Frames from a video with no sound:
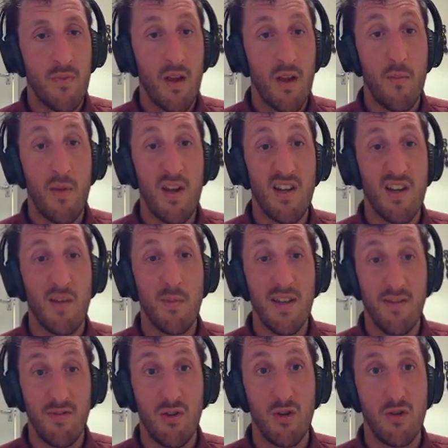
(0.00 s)
But it's going to be
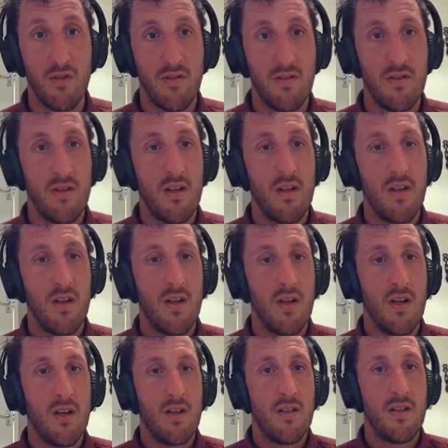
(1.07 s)
difficult.
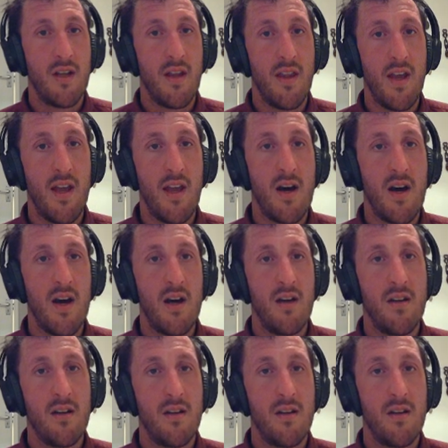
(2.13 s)
So there you are.